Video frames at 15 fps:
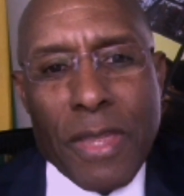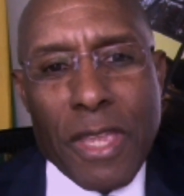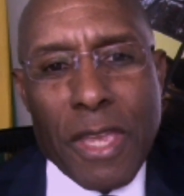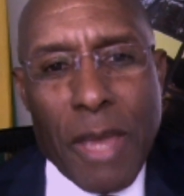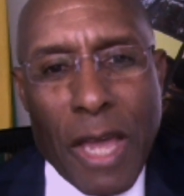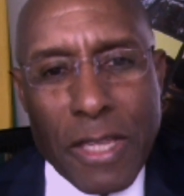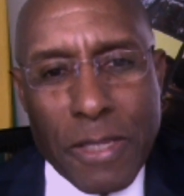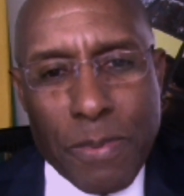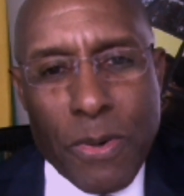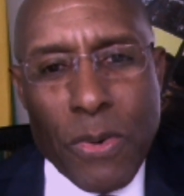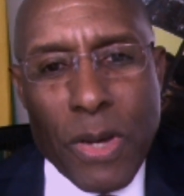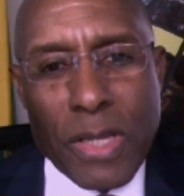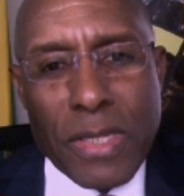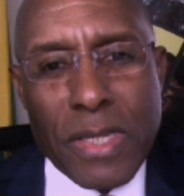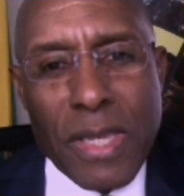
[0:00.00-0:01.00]
the diaspora
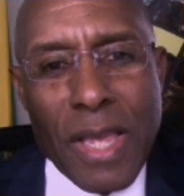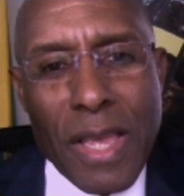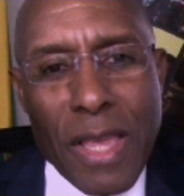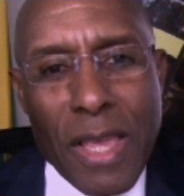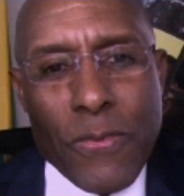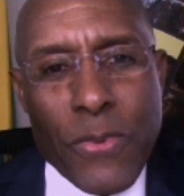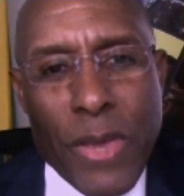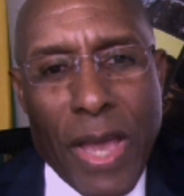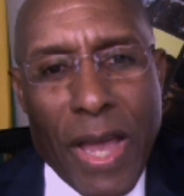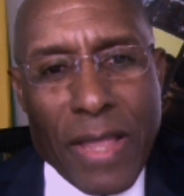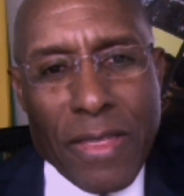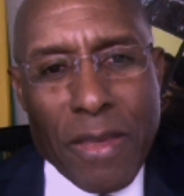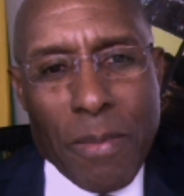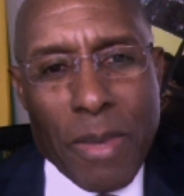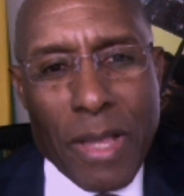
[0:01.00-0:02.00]
ones if we
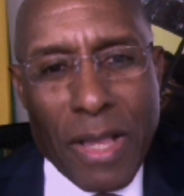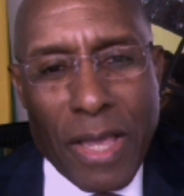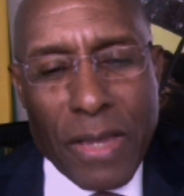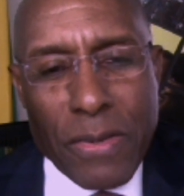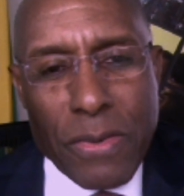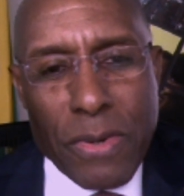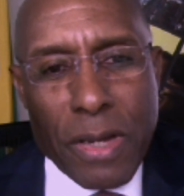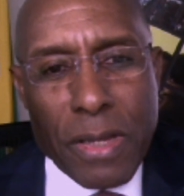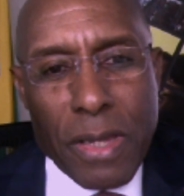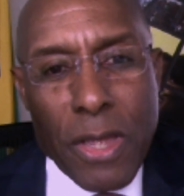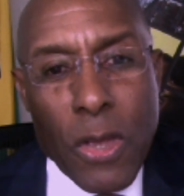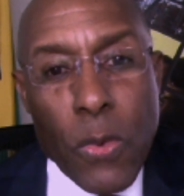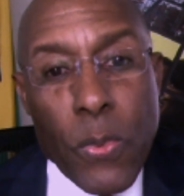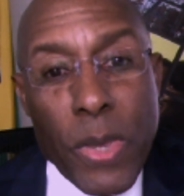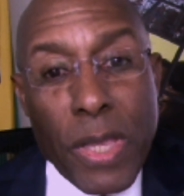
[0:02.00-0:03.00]
add them in later on.
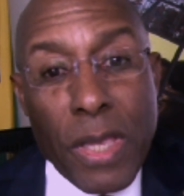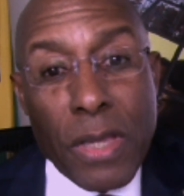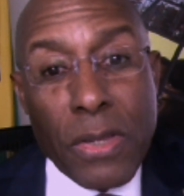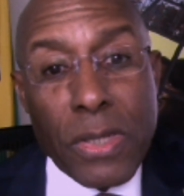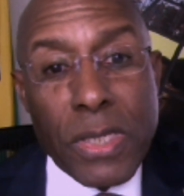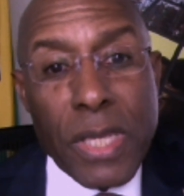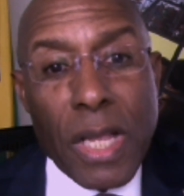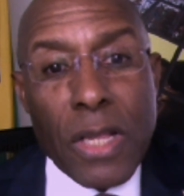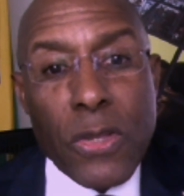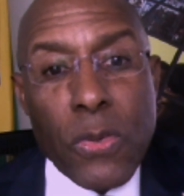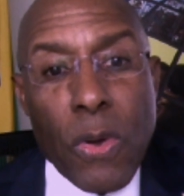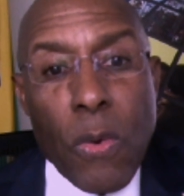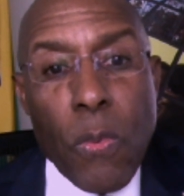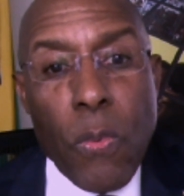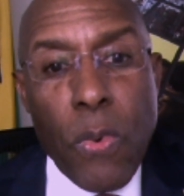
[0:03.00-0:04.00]
We need to sell
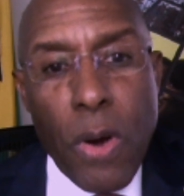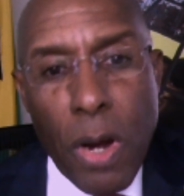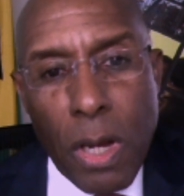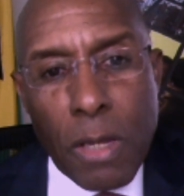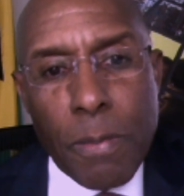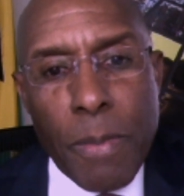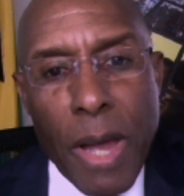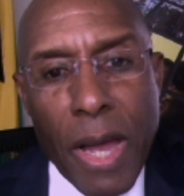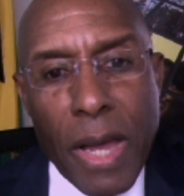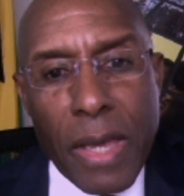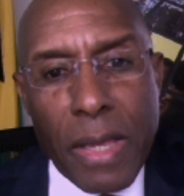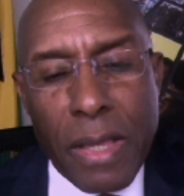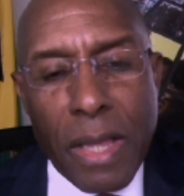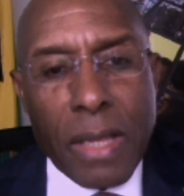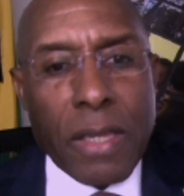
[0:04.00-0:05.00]
to a world
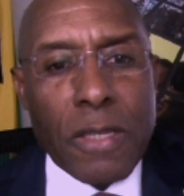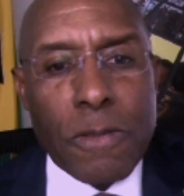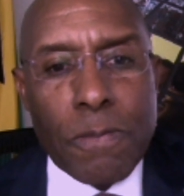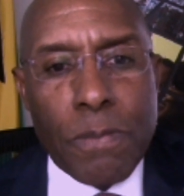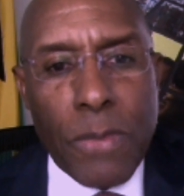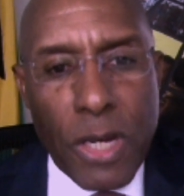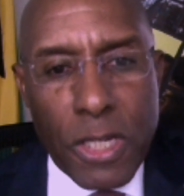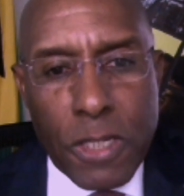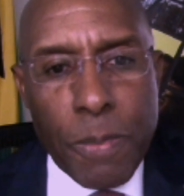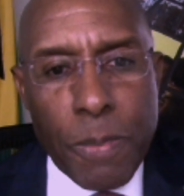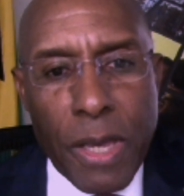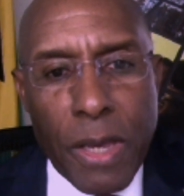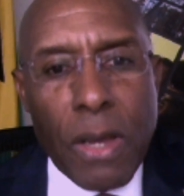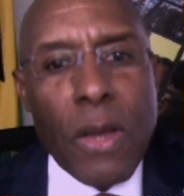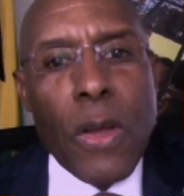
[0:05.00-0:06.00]
market that is much
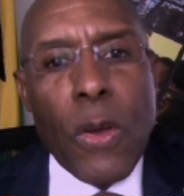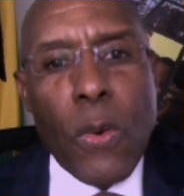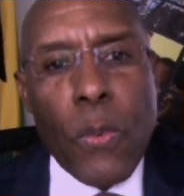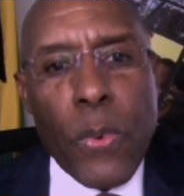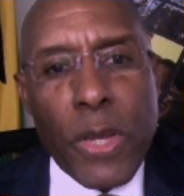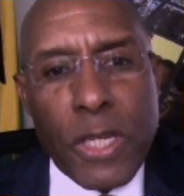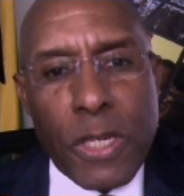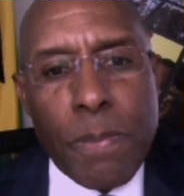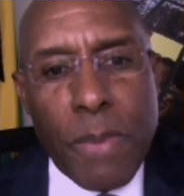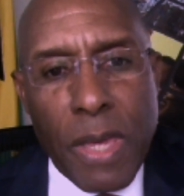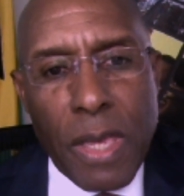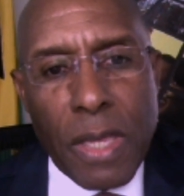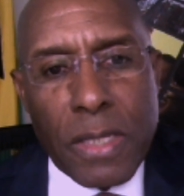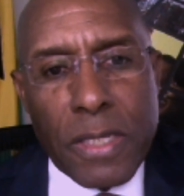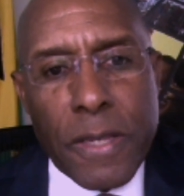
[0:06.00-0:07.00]
bigger, which
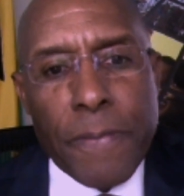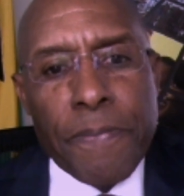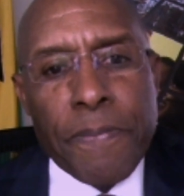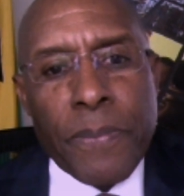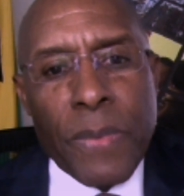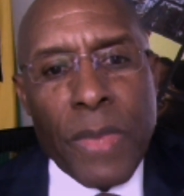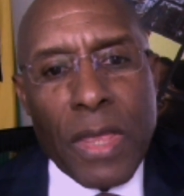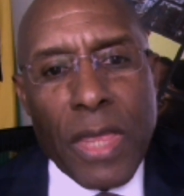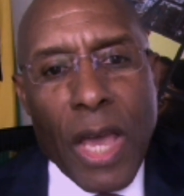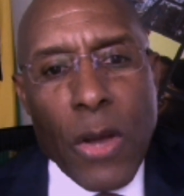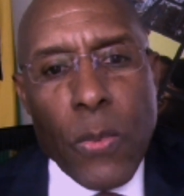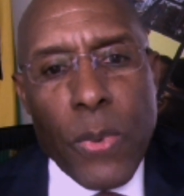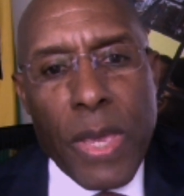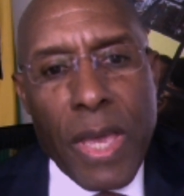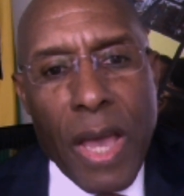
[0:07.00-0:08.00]
means
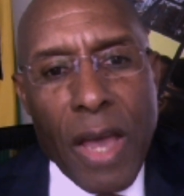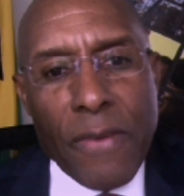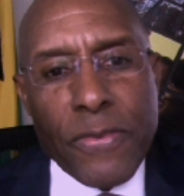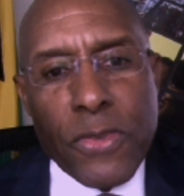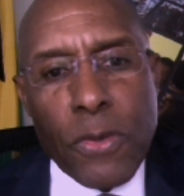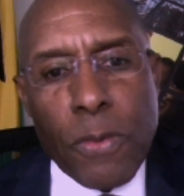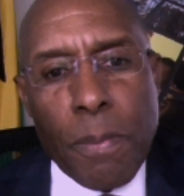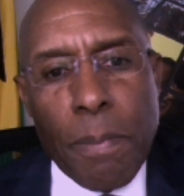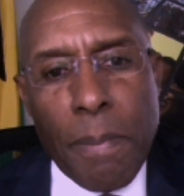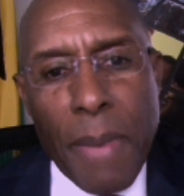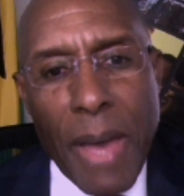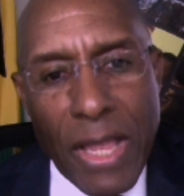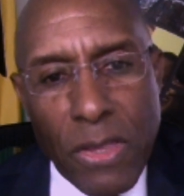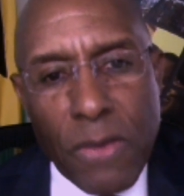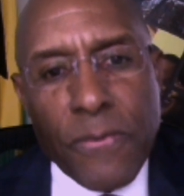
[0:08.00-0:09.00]
that we have to
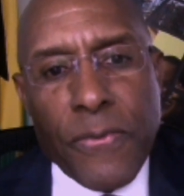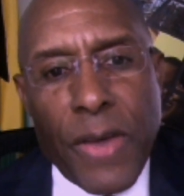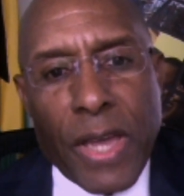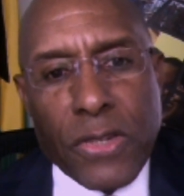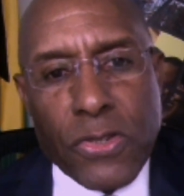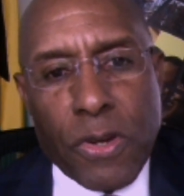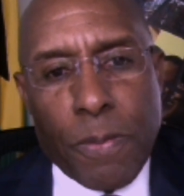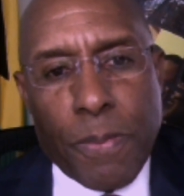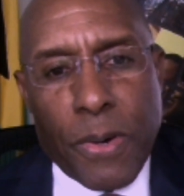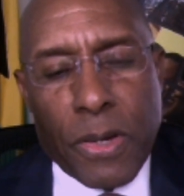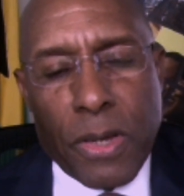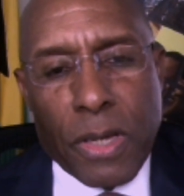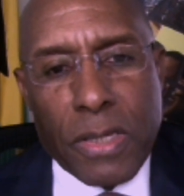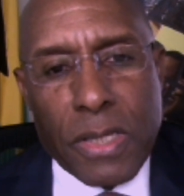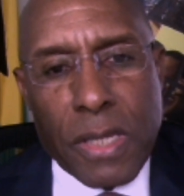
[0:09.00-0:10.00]
manufacture
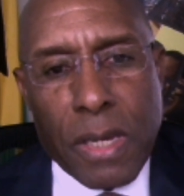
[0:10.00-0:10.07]
products